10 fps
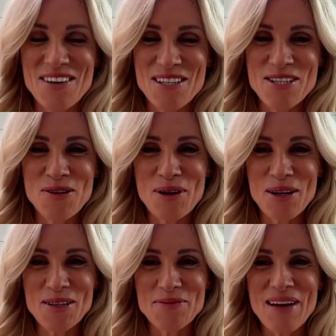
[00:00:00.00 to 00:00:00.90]
You are so
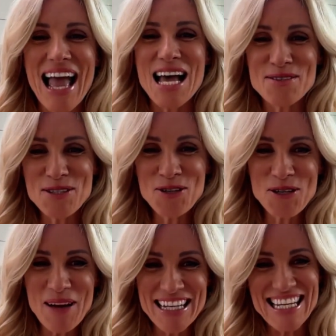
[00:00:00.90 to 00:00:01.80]
welcome. As we're
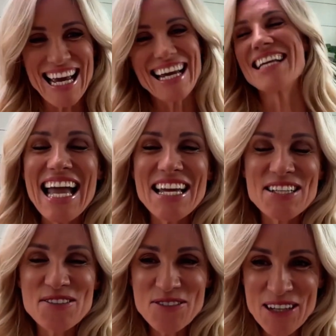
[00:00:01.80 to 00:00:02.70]
talking about tech,
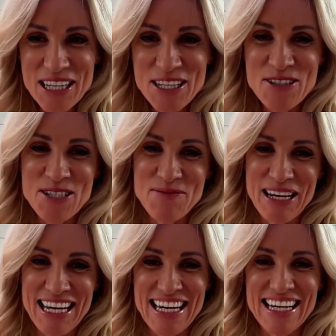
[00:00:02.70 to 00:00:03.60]
it's really good to
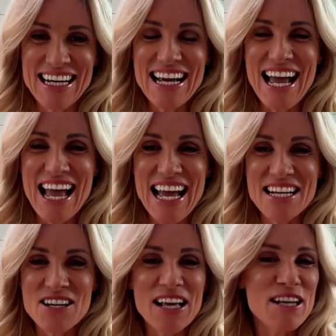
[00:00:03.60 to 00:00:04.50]
be here.
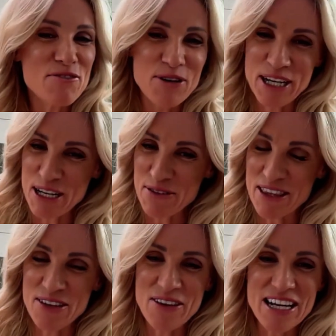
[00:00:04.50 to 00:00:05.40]
And I love working
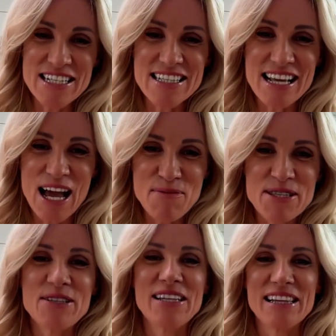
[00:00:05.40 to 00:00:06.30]
with you. I just
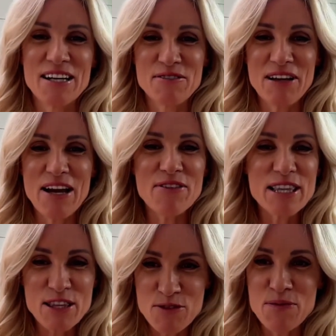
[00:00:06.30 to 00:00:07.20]
absolutely love
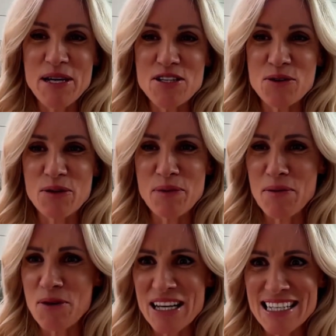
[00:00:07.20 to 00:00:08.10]
everything that we've been doing. We've
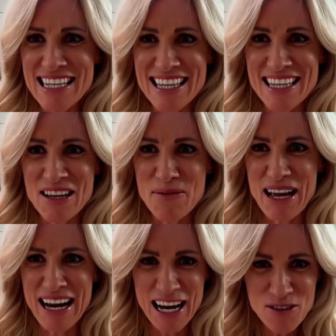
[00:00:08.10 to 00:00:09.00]
been working together
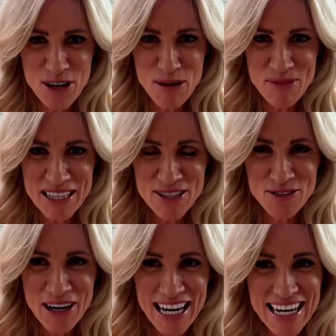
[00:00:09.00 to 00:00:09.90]
about 8 or 9 months
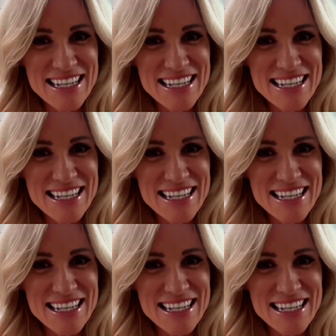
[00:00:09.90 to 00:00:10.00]
already.